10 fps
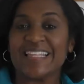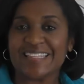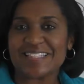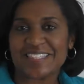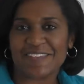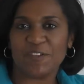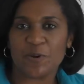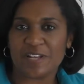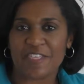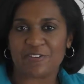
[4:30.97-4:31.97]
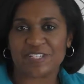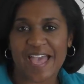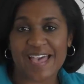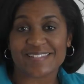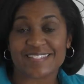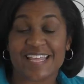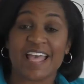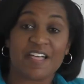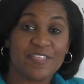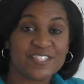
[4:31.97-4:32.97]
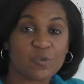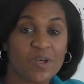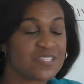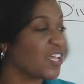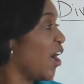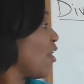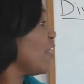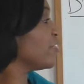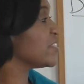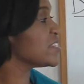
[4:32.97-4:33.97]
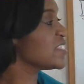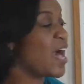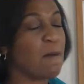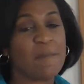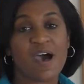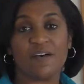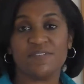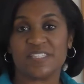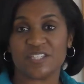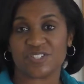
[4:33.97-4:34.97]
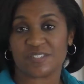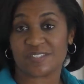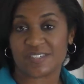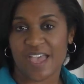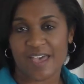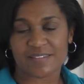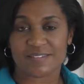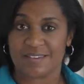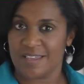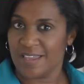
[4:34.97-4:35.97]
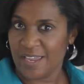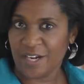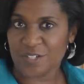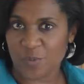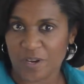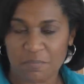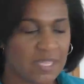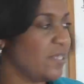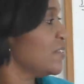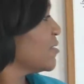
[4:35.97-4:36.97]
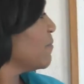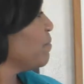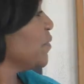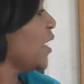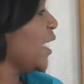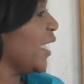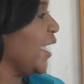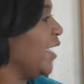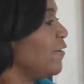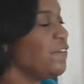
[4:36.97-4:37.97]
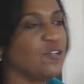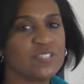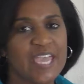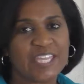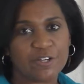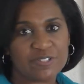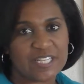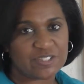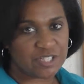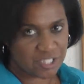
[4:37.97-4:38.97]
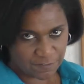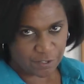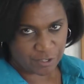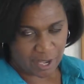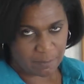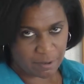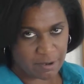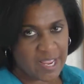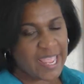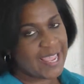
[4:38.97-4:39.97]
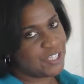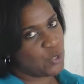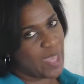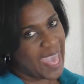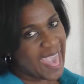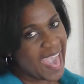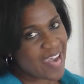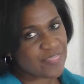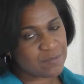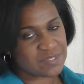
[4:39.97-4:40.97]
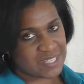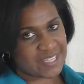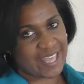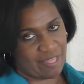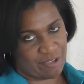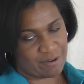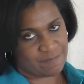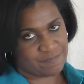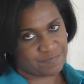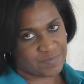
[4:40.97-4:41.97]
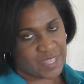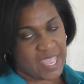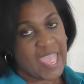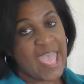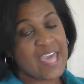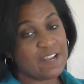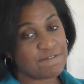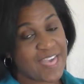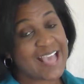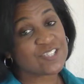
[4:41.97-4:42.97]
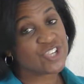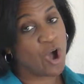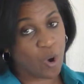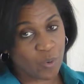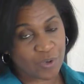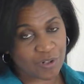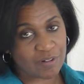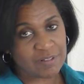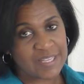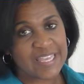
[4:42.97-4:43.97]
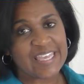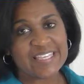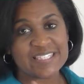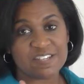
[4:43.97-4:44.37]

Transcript: Let's give you another test. This one's called the sum of digits test. Here's what it means. If you take your digits of your number and you add them together, and if that total is